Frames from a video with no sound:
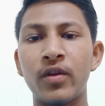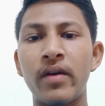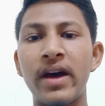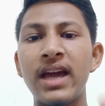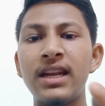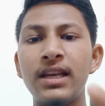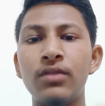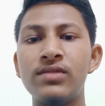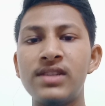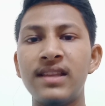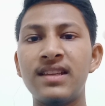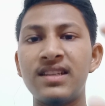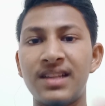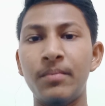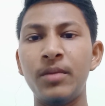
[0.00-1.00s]
while
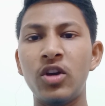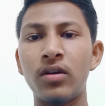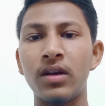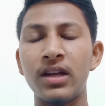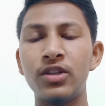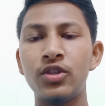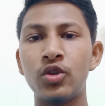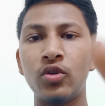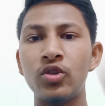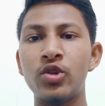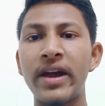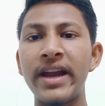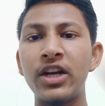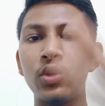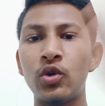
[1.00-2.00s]
using the semicolon to
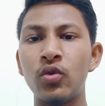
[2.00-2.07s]
join